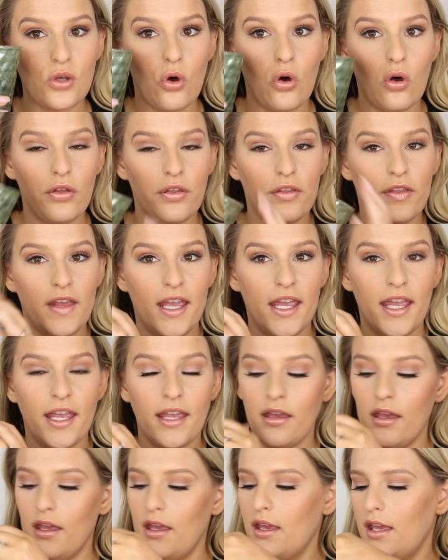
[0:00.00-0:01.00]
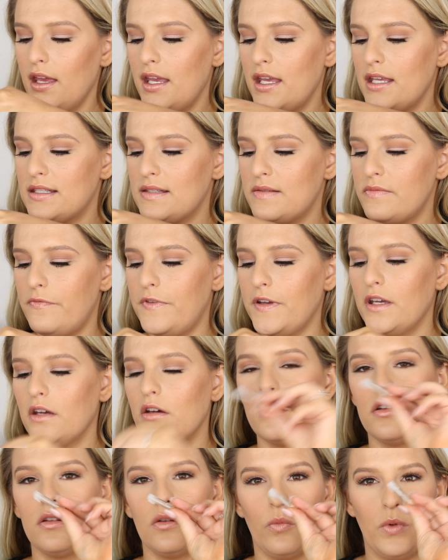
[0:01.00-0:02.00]
whole thing is
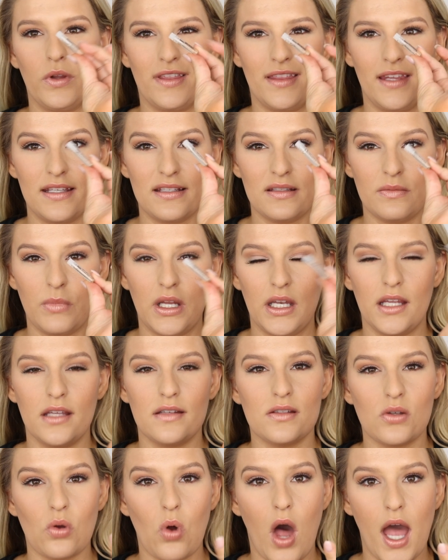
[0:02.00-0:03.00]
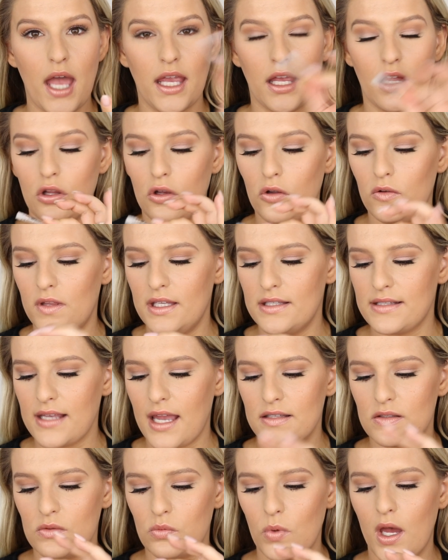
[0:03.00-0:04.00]
filled with these minis. So I include these
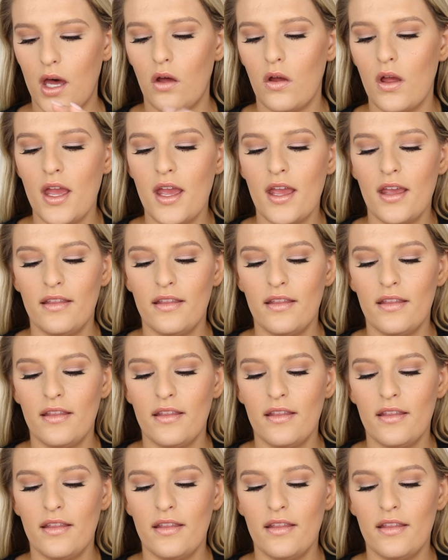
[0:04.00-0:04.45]
as well.